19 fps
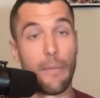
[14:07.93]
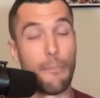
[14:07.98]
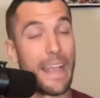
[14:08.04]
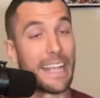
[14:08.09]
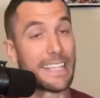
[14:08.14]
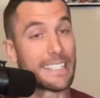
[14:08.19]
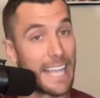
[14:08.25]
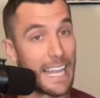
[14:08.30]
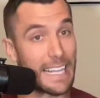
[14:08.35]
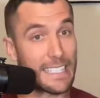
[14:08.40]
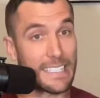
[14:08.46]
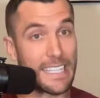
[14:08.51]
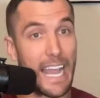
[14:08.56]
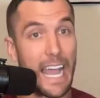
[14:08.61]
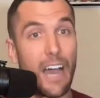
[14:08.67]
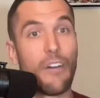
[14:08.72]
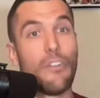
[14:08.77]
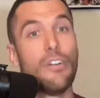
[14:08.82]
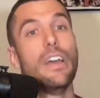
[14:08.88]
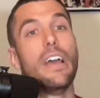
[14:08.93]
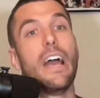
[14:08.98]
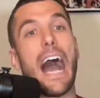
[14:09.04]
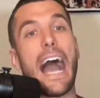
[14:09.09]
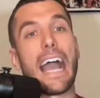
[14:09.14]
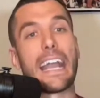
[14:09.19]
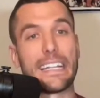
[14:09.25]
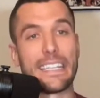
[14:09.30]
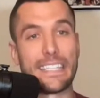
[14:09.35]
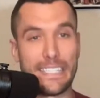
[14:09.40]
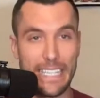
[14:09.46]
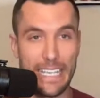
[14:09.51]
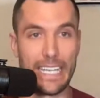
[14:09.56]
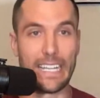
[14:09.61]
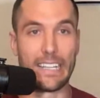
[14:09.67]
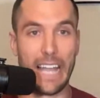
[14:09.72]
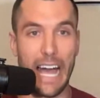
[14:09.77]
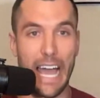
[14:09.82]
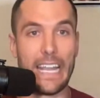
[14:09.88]
It makes sense now. I can
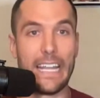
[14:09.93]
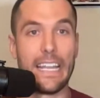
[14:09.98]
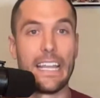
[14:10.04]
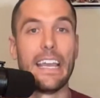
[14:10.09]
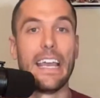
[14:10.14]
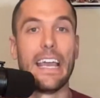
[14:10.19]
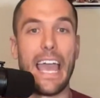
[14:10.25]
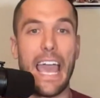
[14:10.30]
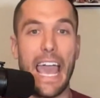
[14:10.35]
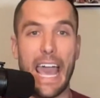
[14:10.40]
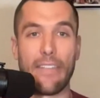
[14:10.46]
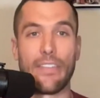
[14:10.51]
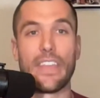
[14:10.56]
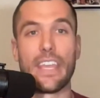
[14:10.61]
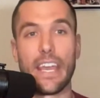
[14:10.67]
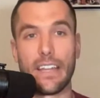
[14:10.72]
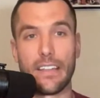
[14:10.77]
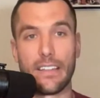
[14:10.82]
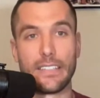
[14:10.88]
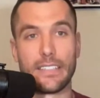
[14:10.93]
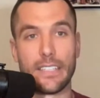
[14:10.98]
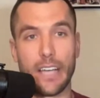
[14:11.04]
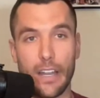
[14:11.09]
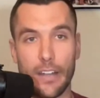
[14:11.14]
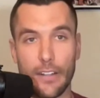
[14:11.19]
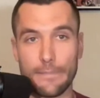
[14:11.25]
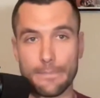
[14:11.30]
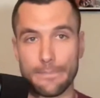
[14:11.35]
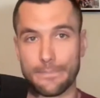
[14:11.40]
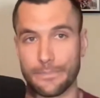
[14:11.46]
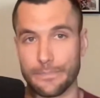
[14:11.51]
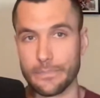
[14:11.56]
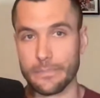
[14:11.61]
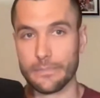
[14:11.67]
see a light at the end of the tunnel.